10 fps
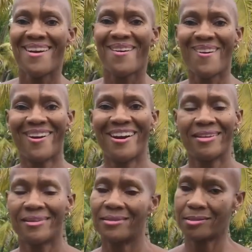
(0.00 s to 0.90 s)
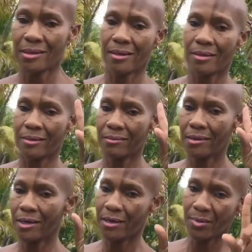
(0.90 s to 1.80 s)
or sell
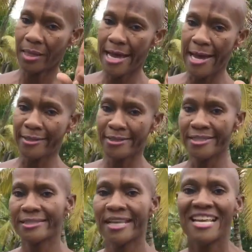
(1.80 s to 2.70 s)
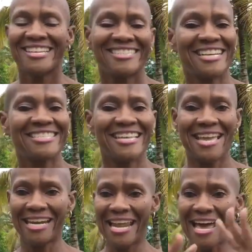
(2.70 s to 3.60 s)
a couple of houses, just
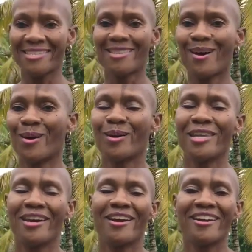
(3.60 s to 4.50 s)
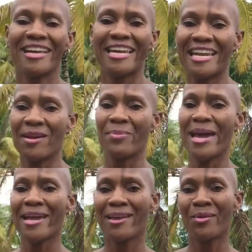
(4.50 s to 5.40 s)
and last the whole year and lay
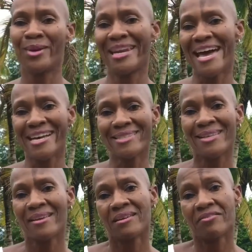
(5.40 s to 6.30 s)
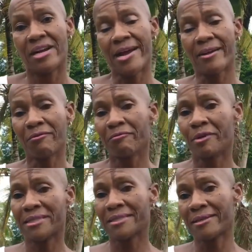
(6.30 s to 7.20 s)
back and relax. For now,
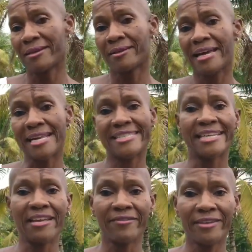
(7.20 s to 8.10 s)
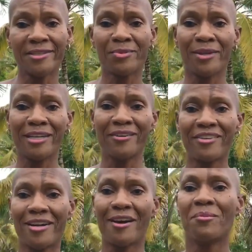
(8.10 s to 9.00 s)
we still got savings we're
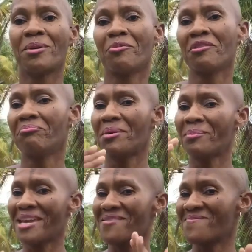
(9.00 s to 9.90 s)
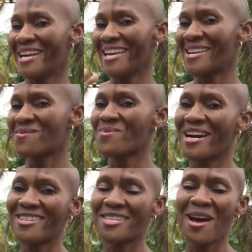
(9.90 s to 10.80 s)
living on, but we've been making money at the
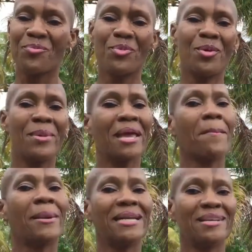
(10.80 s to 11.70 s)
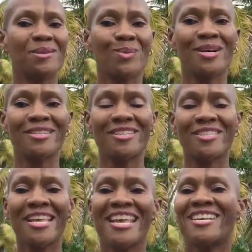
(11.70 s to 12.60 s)
bridal shop. We've been making money as
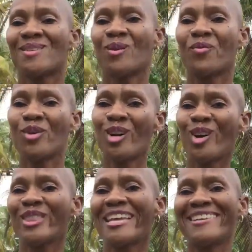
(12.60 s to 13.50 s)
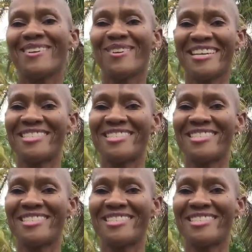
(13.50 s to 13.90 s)
realtors. So if you don't think you can